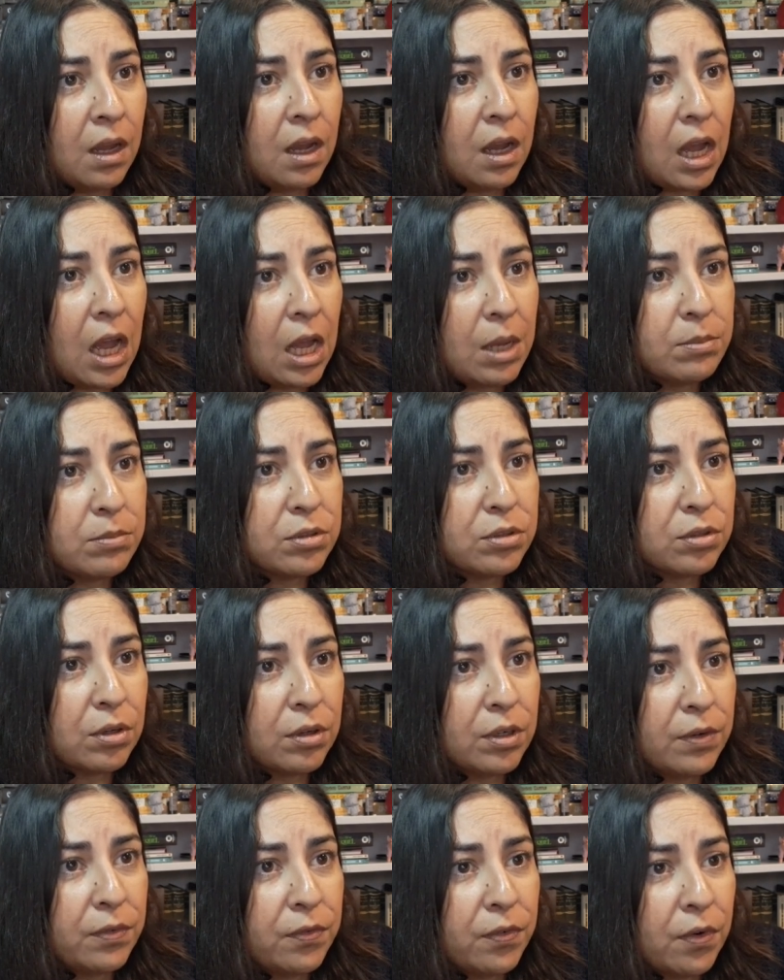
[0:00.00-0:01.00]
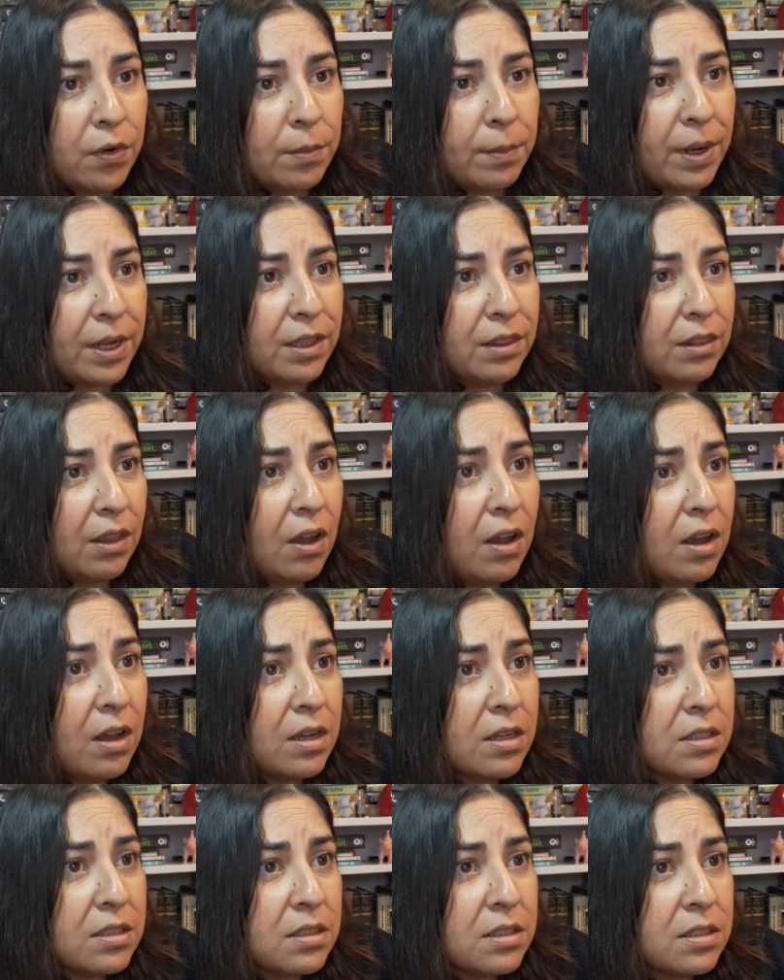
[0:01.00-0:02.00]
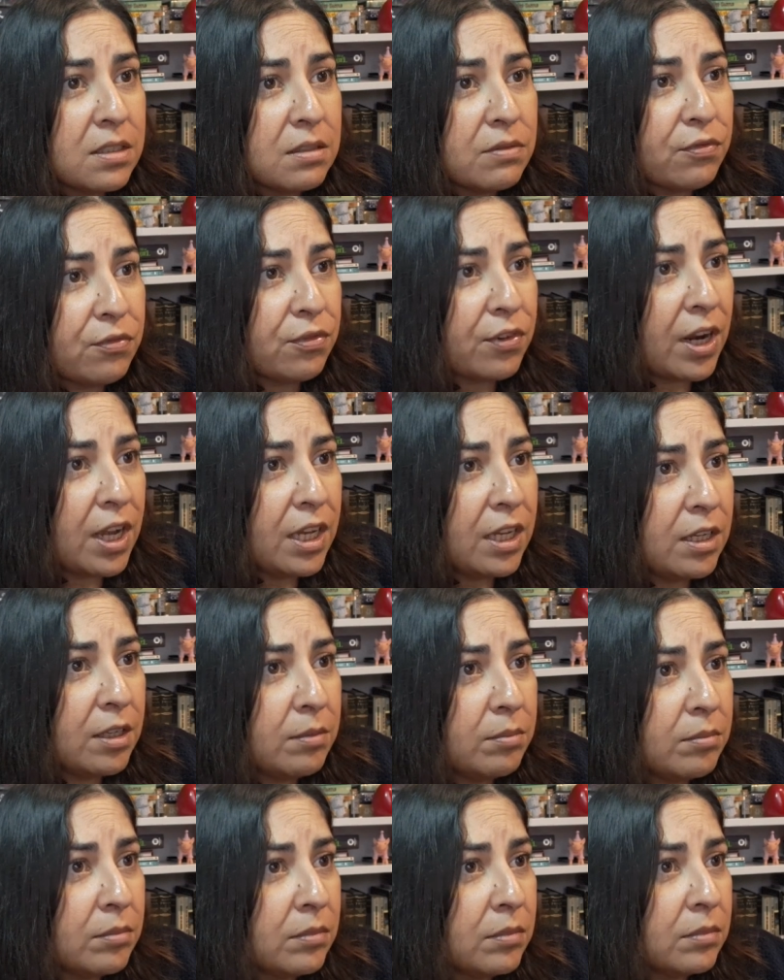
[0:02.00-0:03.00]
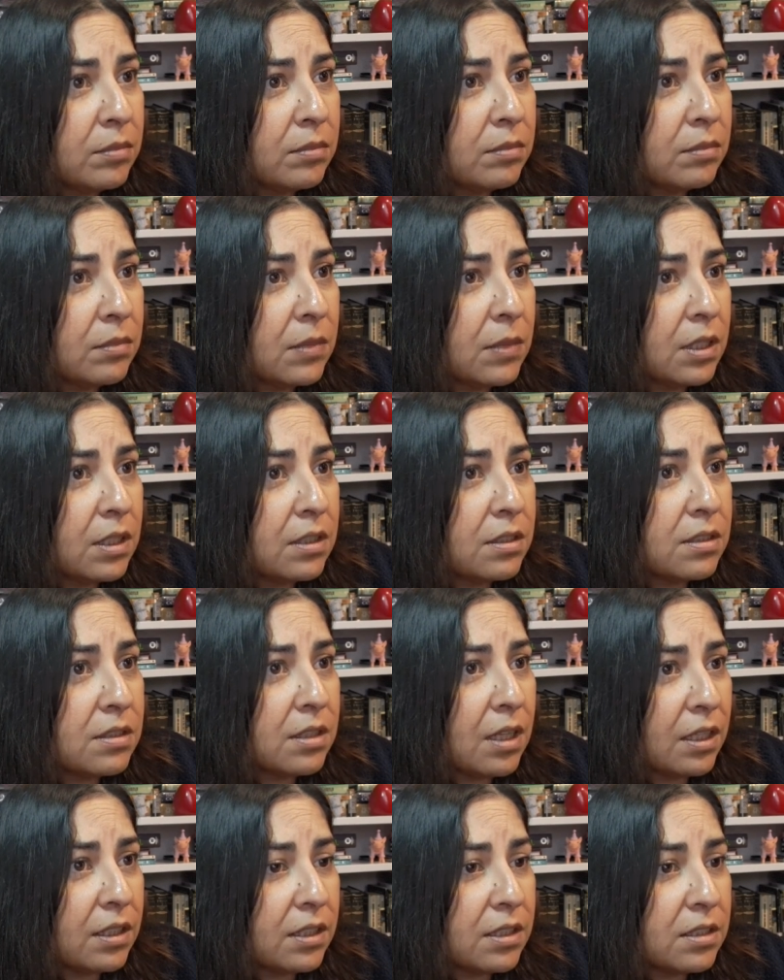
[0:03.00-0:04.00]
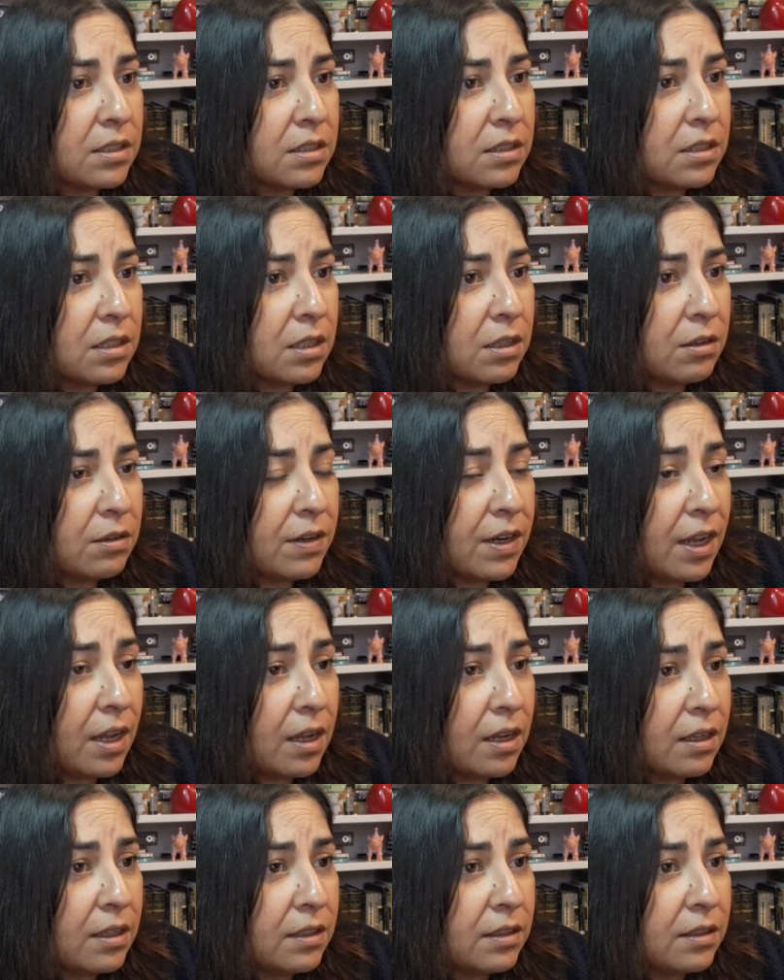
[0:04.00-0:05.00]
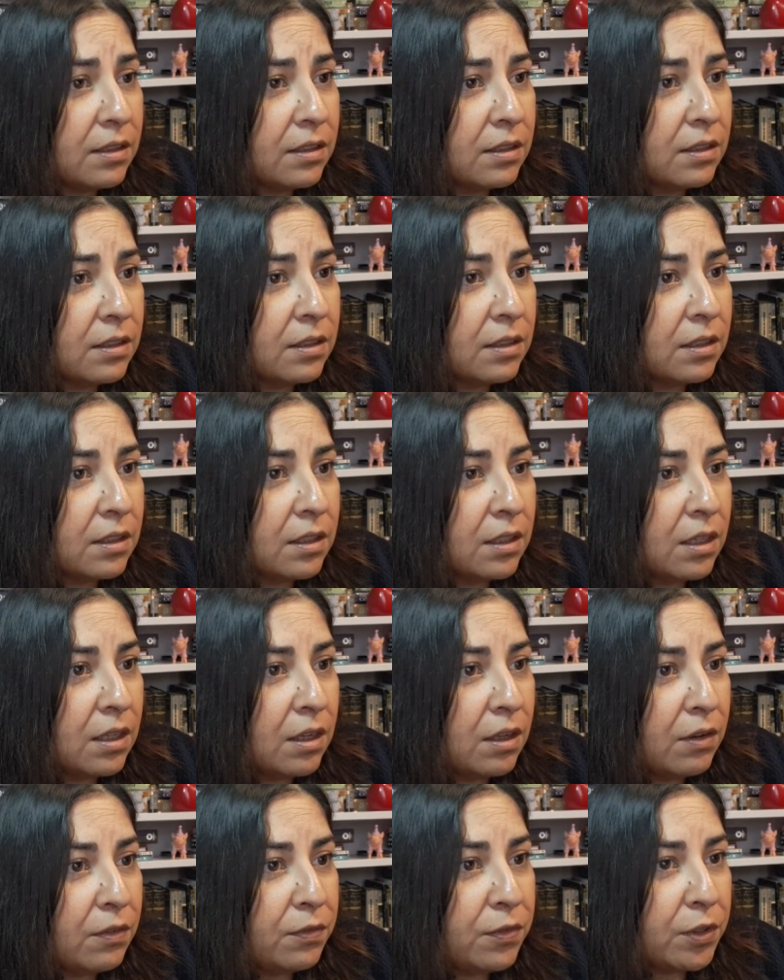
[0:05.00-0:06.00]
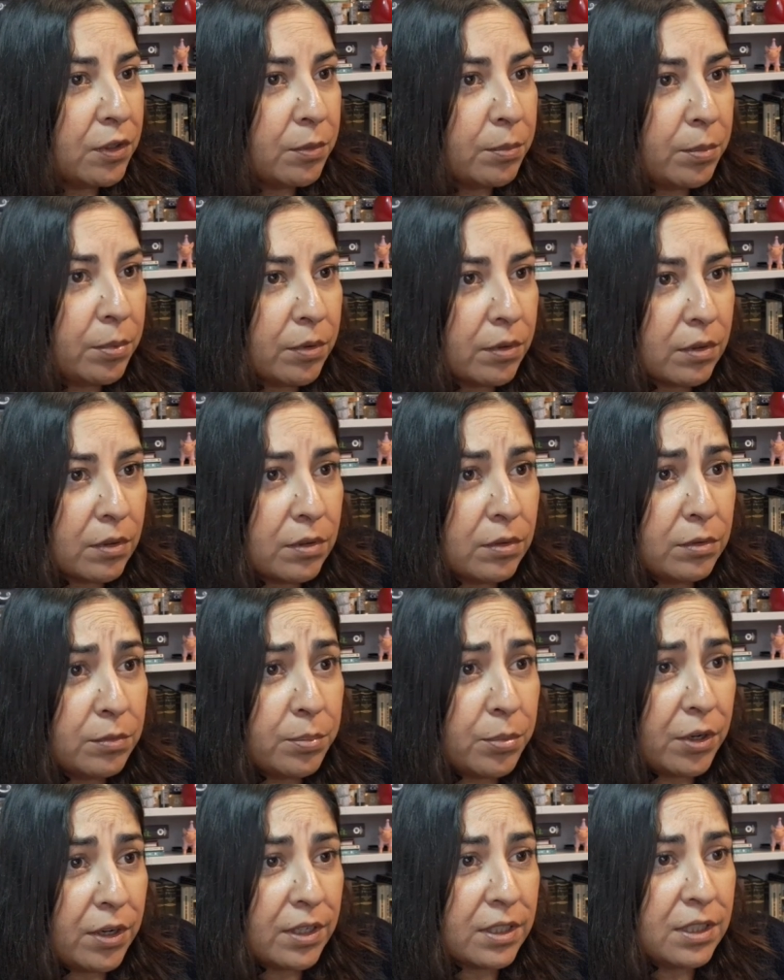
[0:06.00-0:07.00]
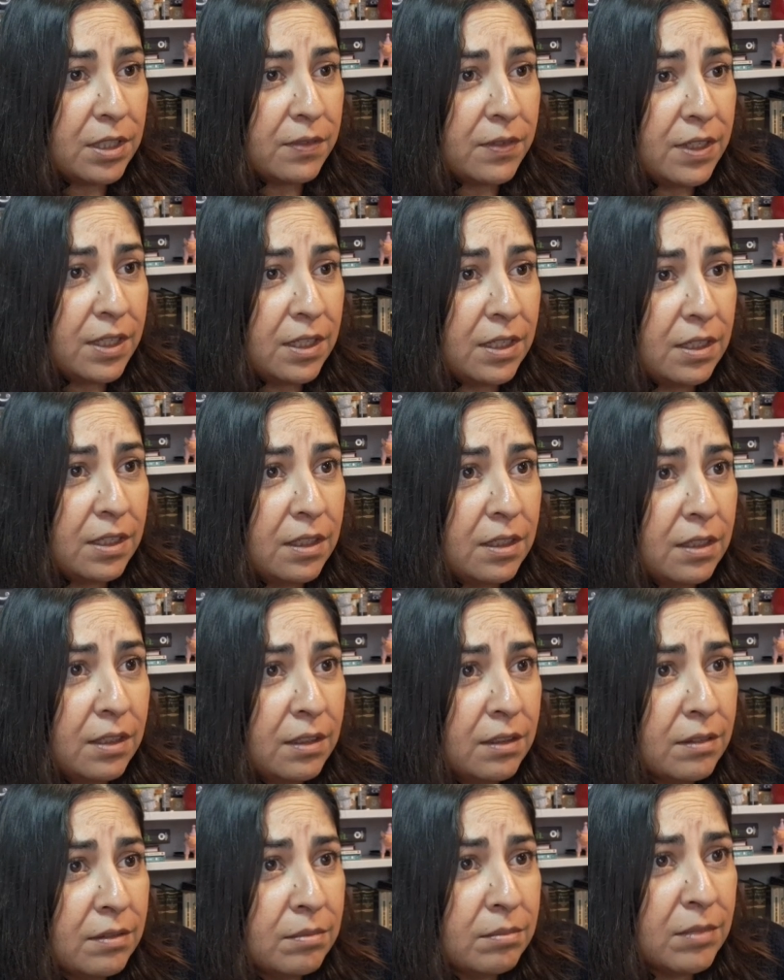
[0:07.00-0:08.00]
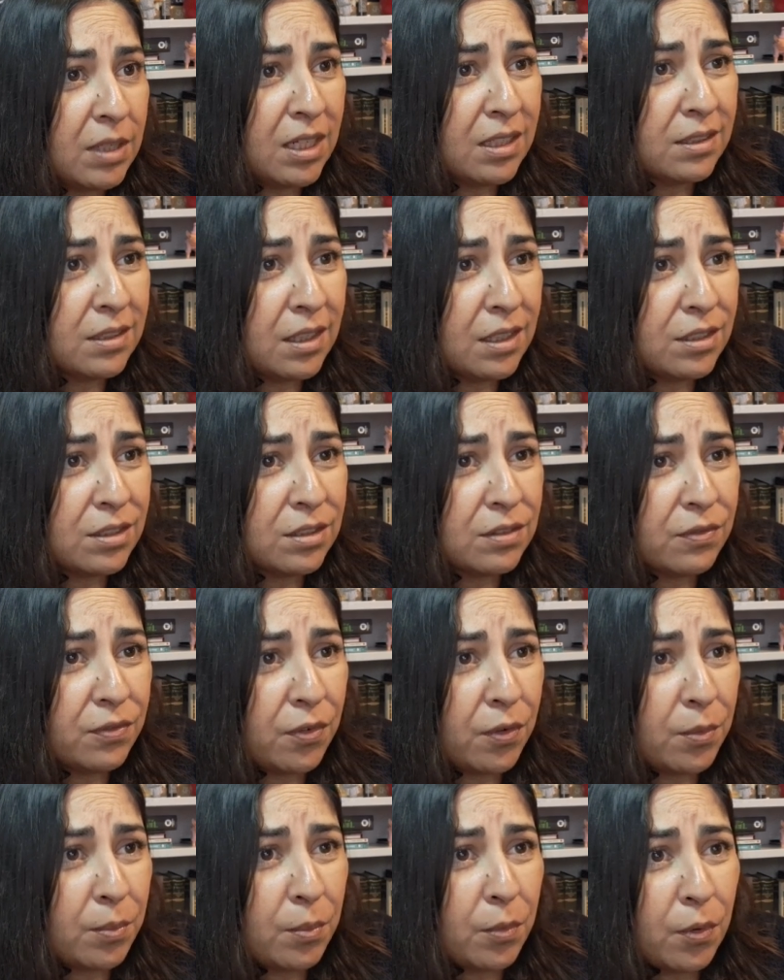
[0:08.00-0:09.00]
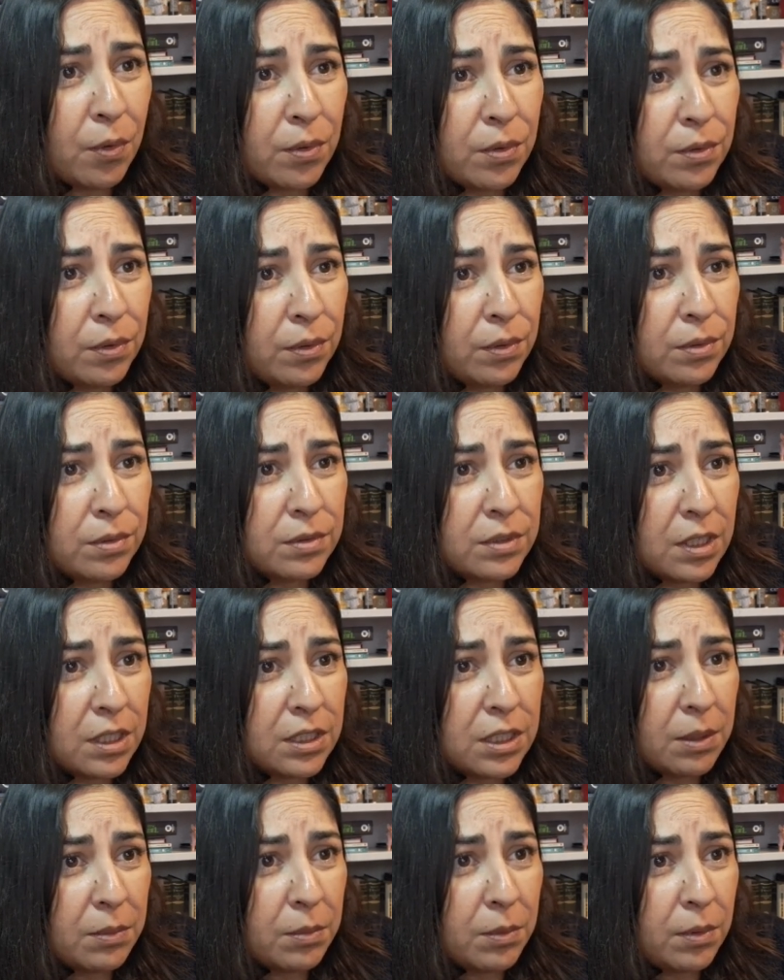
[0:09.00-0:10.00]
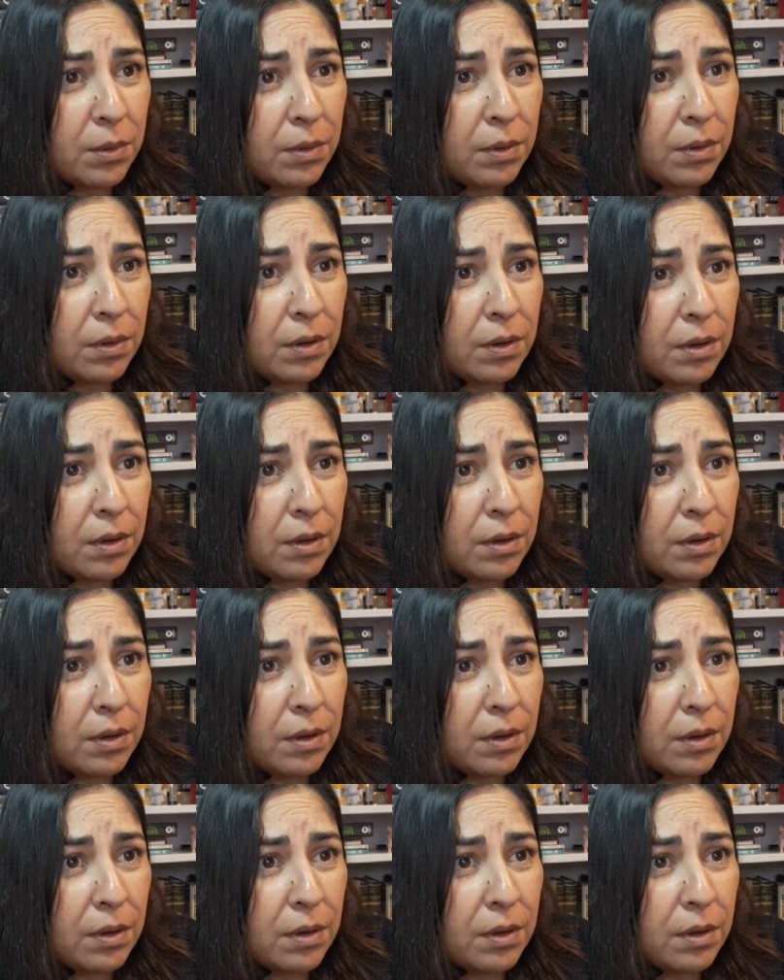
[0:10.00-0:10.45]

I'm Sorry for My Loss, Frame, It's Not Hysteria, Feel Good Productivity, Meditation for Mortals, The Devil